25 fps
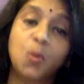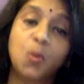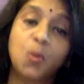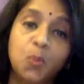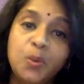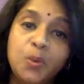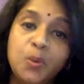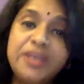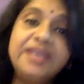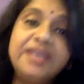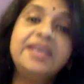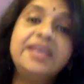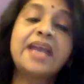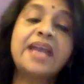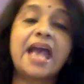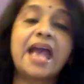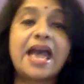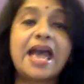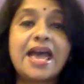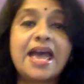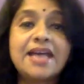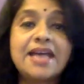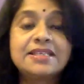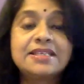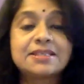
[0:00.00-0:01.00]
We
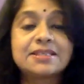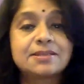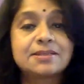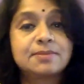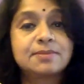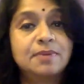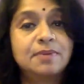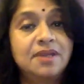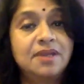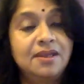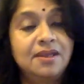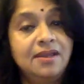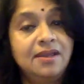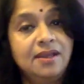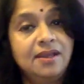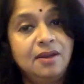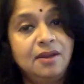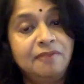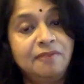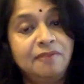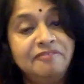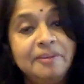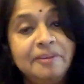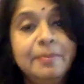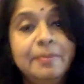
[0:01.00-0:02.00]
as
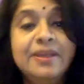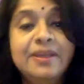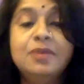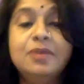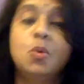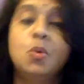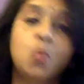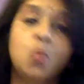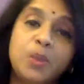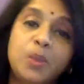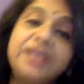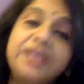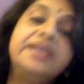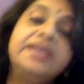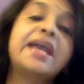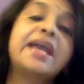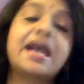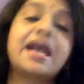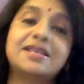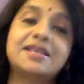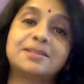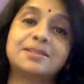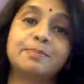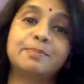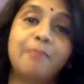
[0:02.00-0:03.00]
women, we
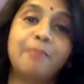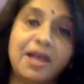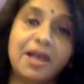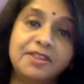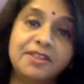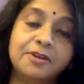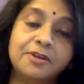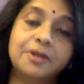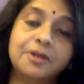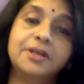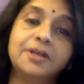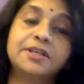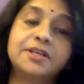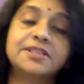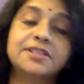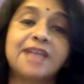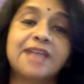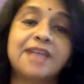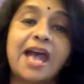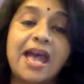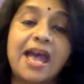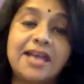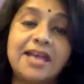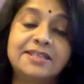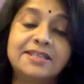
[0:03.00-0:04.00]
as mothers,
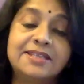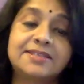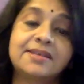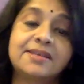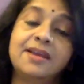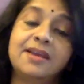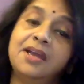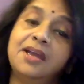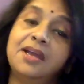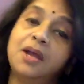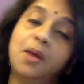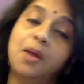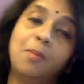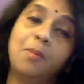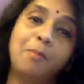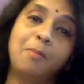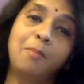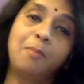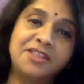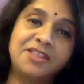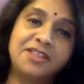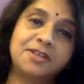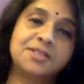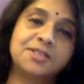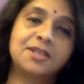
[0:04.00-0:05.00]
as
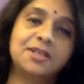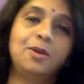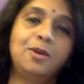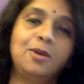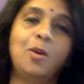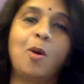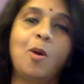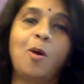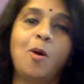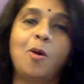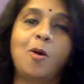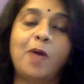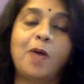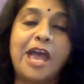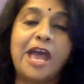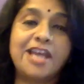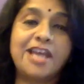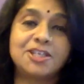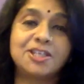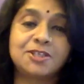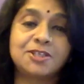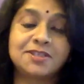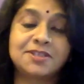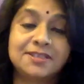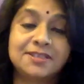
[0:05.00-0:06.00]
mothers-in-law,
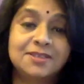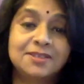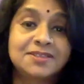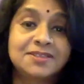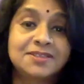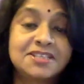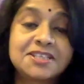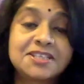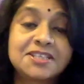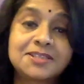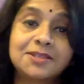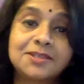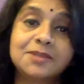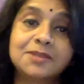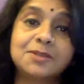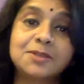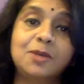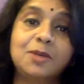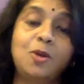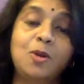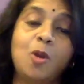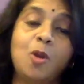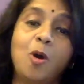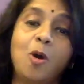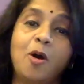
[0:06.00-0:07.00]
as
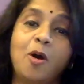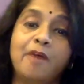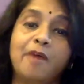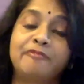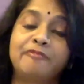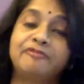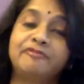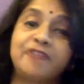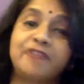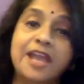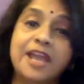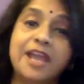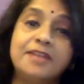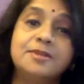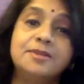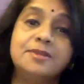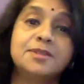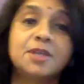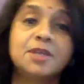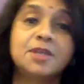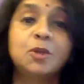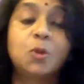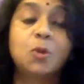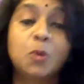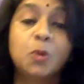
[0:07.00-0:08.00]
sisters-in-law, friends
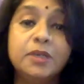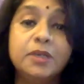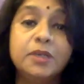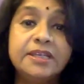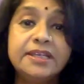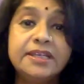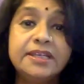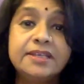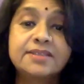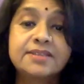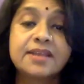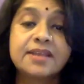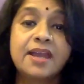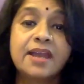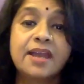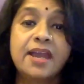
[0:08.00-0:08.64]
and colleagues,